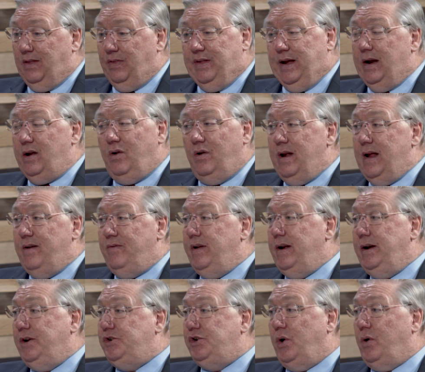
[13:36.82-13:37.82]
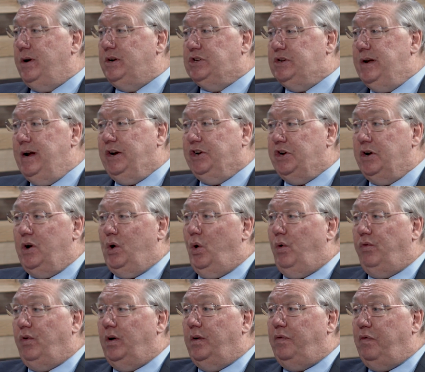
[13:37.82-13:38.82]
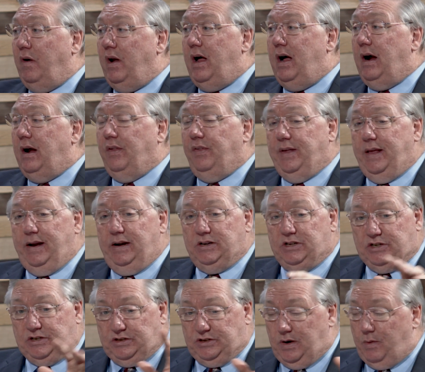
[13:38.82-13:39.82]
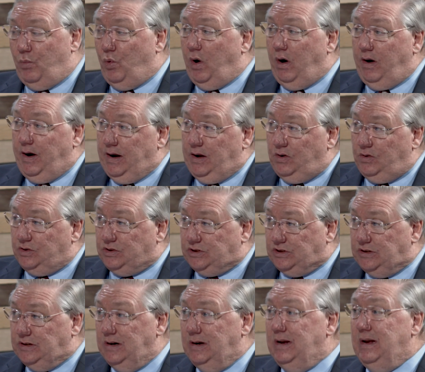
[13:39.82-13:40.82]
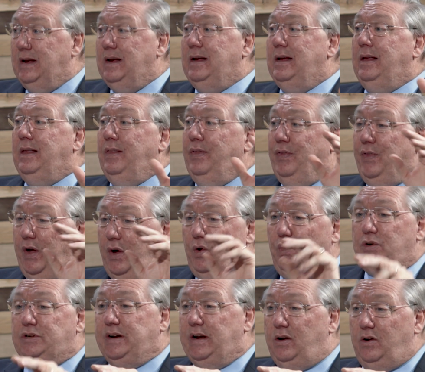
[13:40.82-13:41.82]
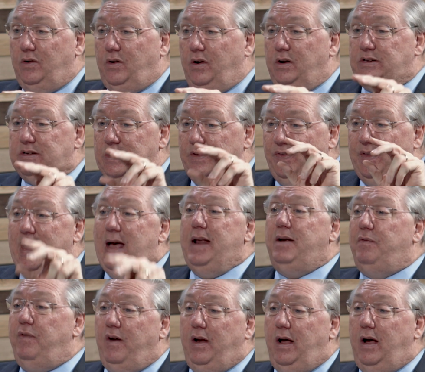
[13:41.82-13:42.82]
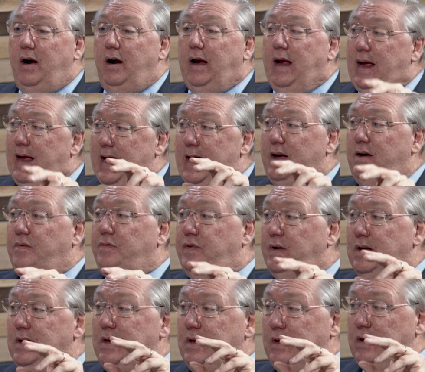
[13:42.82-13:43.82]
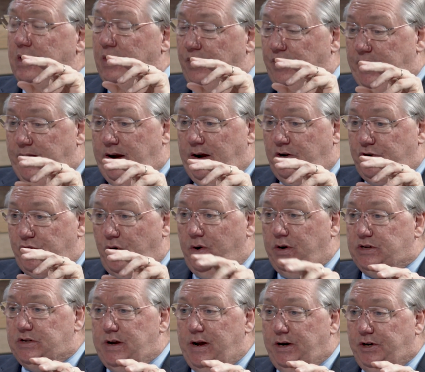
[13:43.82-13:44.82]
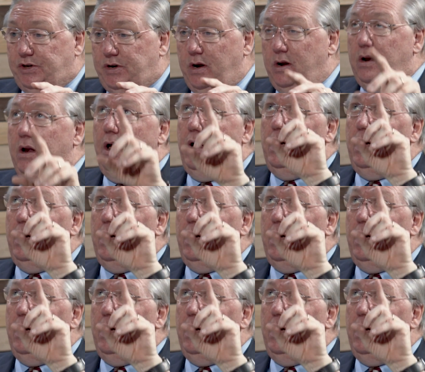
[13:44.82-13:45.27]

they don't have any jurisdiction over a flock that is somewhere else. Right. Those elders in that flock have the jurisdiction